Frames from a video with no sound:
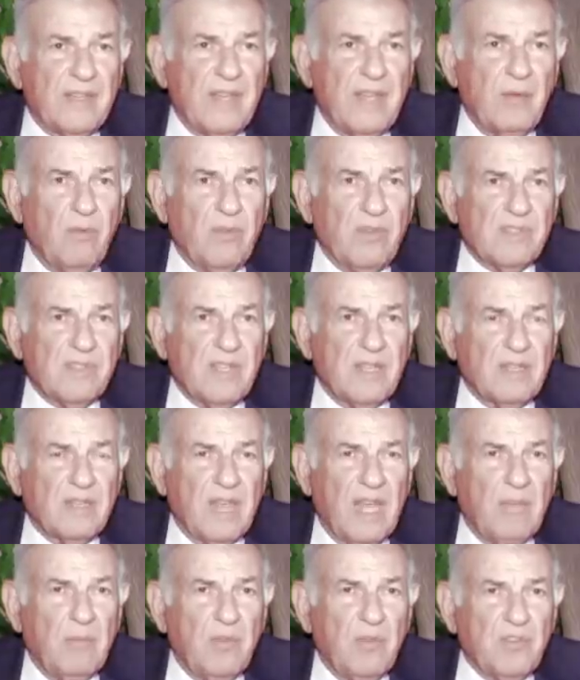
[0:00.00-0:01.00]
and I was at
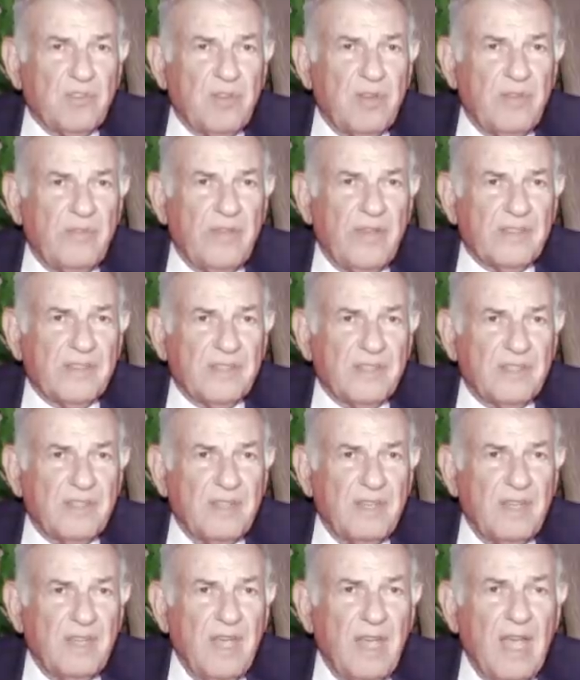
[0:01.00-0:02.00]
Cambridge
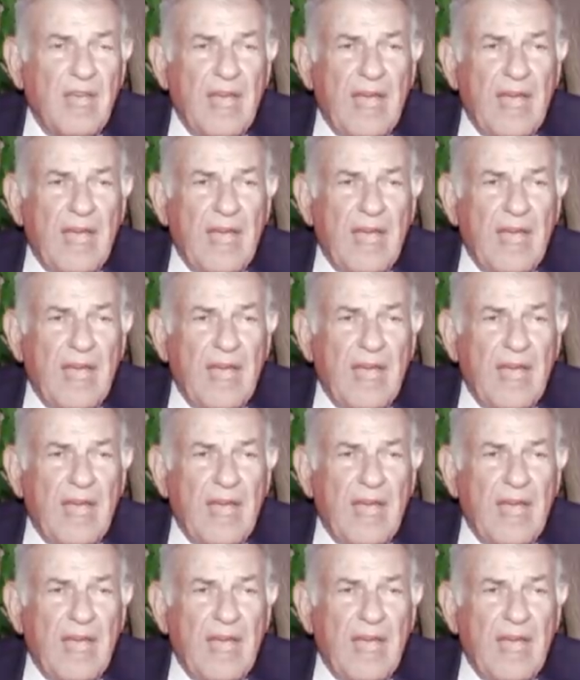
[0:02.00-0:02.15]
University.